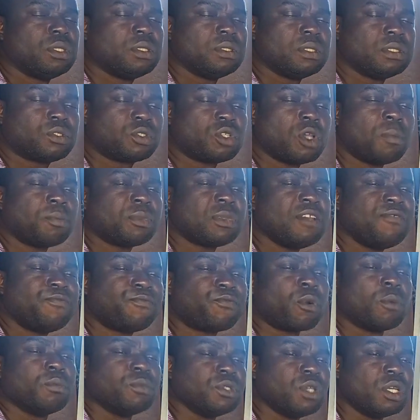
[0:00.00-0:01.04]
something
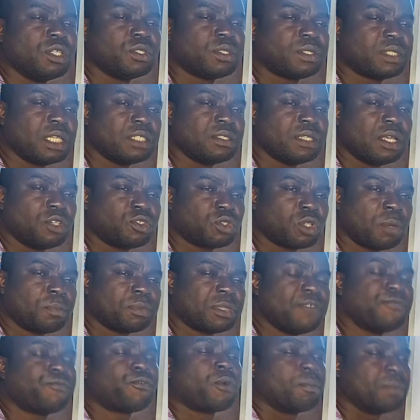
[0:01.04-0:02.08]
from the
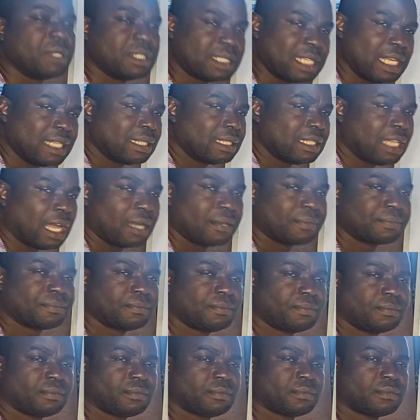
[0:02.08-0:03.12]
center,
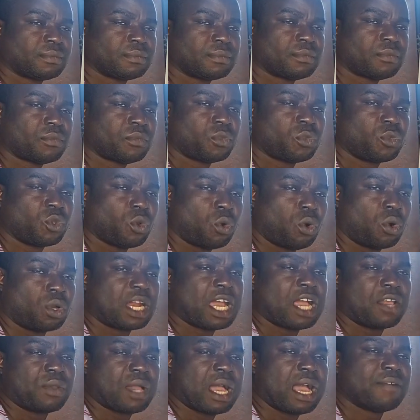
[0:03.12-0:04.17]
or
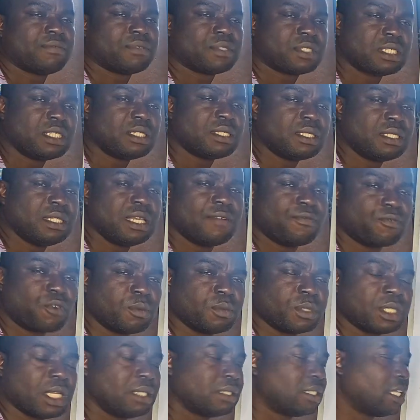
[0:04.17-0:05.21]
now you have 6 cm from
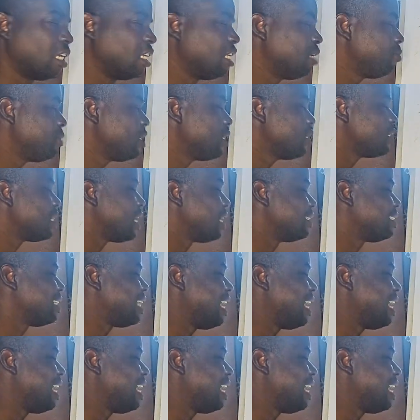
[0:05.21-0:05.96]
center, it means that